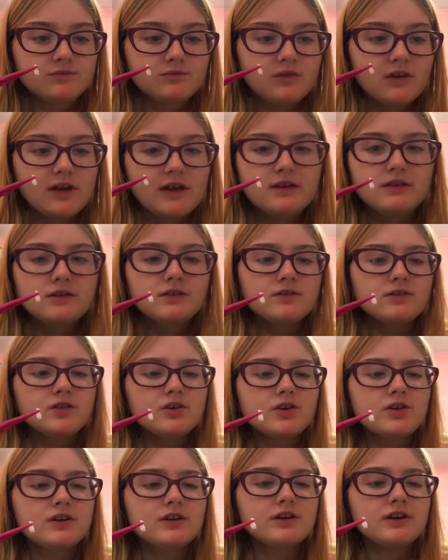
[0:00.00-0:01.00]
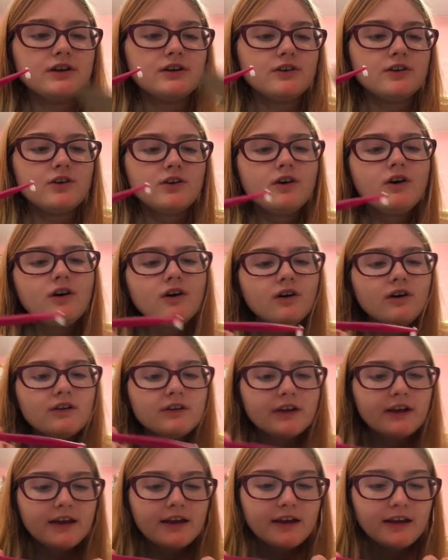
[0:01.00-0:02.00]
all
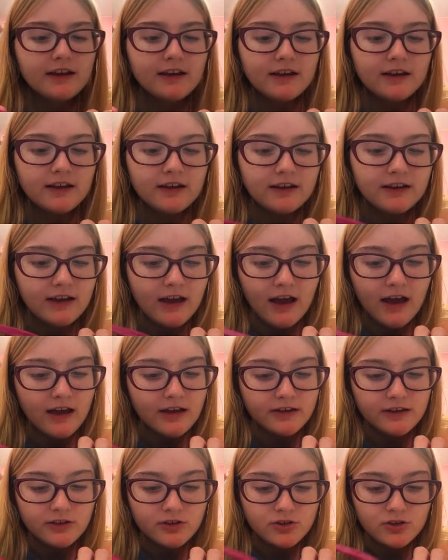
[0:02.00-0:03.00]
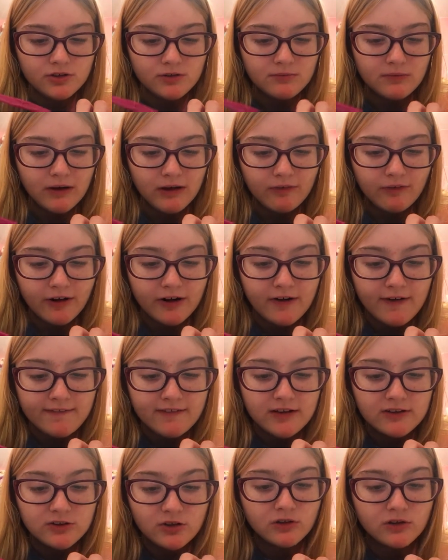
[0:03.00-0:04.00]
day. I you. Why do I have
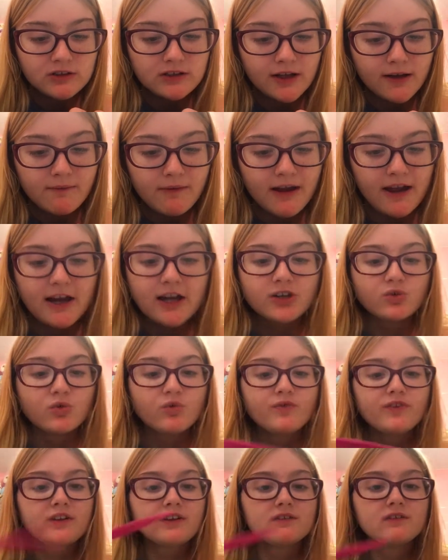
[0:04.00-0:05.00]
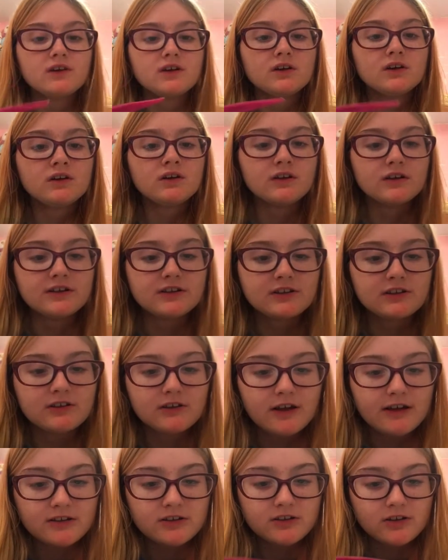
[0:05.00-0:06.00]
that song stuck in my head? I don't even listen to
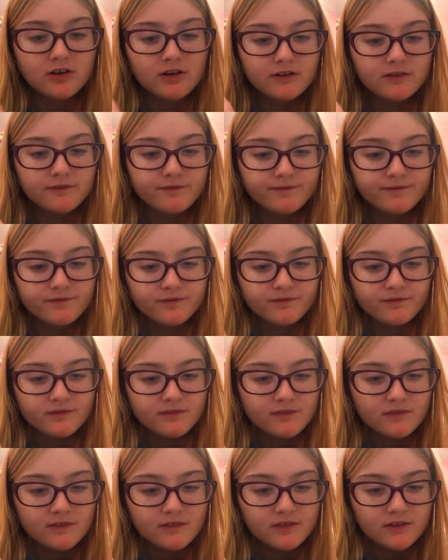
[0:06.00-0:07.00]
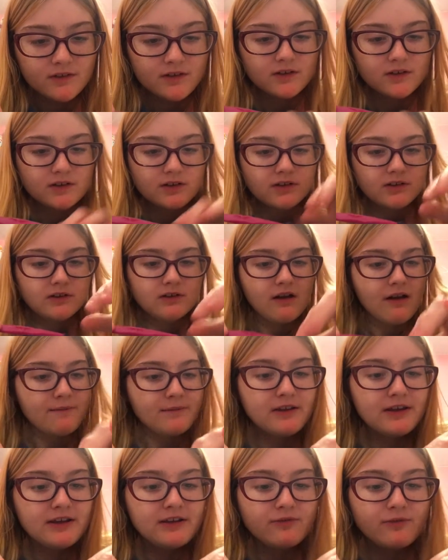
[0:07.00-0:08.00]
that song. I've
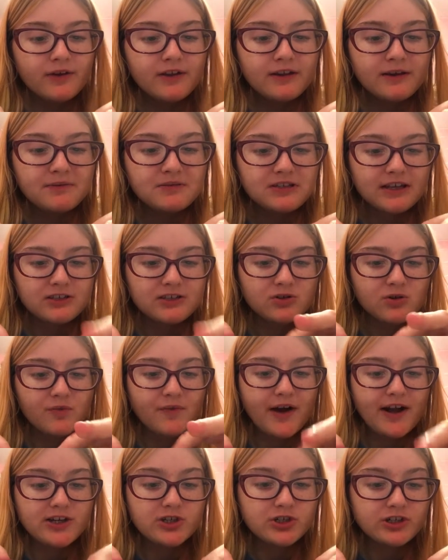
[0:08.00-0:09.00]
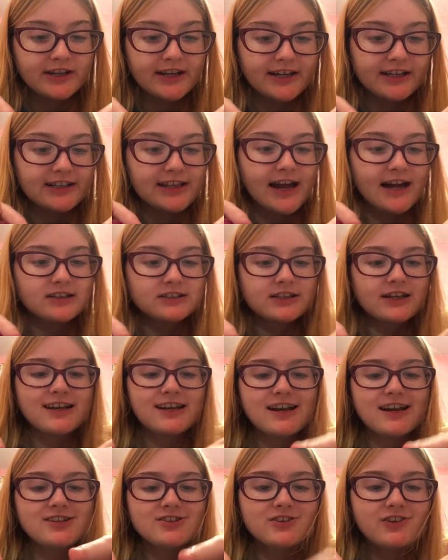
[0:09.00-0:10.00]
been like really obsessed with watching TikToks. Like,
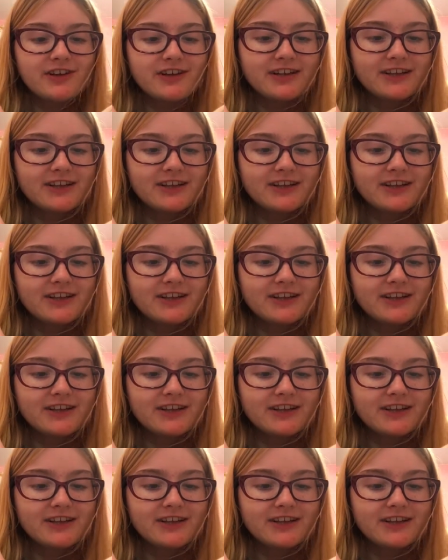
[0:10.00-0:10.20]
I just go on the